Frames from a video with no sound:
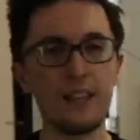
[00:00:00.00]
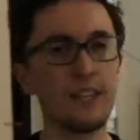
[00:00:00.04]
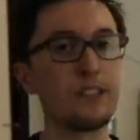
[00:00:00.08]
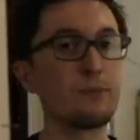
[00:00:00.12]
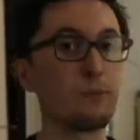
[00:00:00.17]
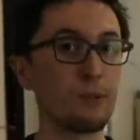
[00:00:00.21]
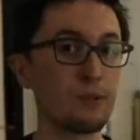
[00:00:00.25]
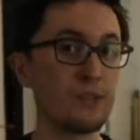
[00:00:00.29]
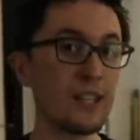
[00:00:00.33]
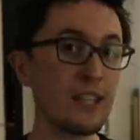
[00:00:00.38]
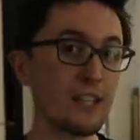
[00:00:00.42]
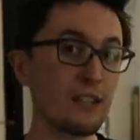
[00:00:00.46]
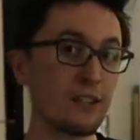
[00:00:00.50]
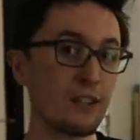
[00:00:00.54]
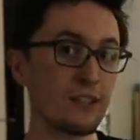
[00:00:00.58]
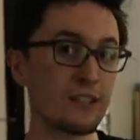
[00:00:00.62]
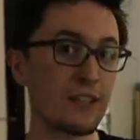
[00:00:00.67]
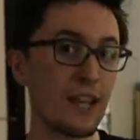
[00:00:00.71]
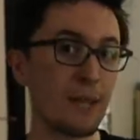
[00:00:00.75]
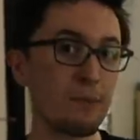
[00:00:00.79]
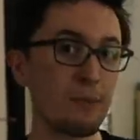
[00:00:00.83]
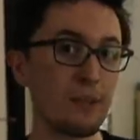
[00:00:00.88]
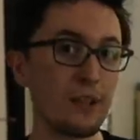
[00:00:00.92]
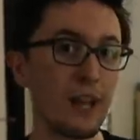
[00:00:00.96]
In this particular
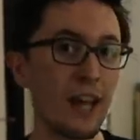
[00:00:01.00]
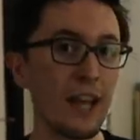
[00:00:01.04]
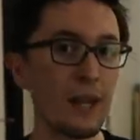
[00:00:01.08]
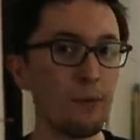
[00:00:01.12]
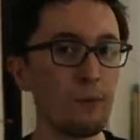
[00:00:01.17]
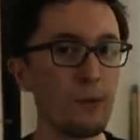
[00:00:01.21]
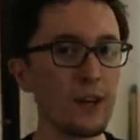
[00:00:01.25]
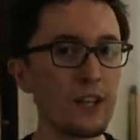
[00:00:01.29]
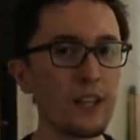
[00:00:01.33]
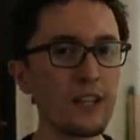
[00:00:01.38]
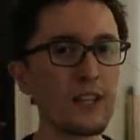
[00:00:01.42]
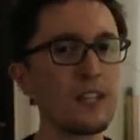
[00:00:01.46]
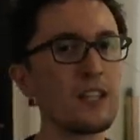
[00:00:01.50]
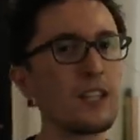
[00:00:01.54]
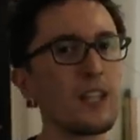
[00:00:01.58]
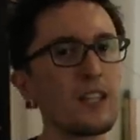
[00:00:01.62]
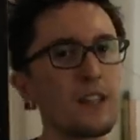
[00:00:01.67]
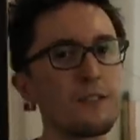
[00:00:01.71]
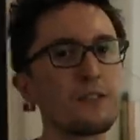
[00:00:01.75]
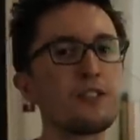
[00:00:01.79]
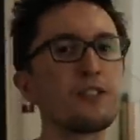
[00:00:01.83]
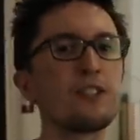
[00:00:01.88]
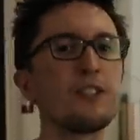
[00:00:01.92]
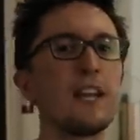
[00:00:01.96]
example, I wanted a
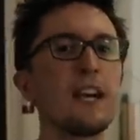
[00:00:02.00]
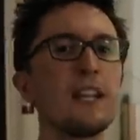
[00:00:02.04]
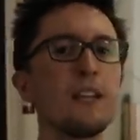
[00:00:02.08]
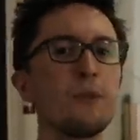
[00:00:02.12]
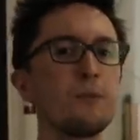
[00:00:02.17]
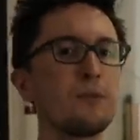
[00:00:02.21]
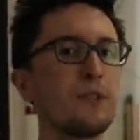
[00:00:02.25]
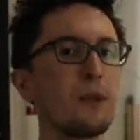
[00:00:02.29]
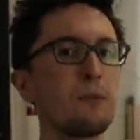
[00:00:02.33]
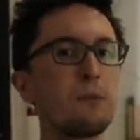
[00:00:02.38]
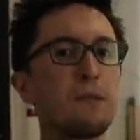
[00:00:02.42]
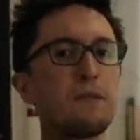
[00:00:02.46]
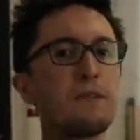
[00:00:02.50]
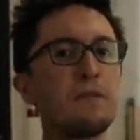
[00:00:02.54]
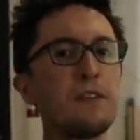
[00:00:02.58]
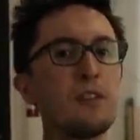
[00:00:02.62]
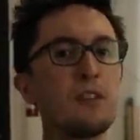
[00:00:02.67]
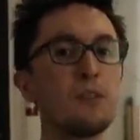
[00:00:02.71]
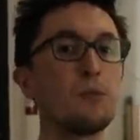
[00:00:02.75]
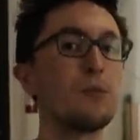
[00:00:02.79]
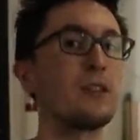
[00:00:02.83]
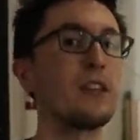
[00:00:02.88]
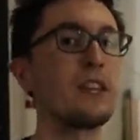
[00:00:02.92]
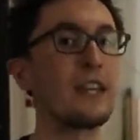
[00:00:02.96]
lot of shallow depth of
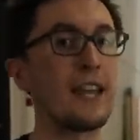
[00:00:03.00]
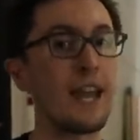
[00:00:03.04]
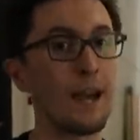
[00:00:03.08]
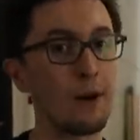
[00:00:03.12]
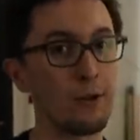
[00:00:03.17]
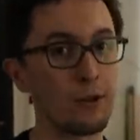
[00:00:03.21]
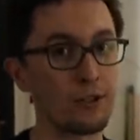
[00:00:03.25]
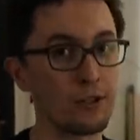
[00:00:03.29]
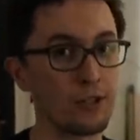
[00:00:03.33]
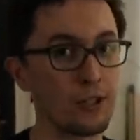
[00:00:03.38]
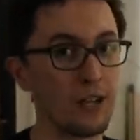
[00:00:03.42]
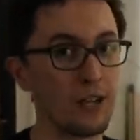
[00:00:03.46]
field within our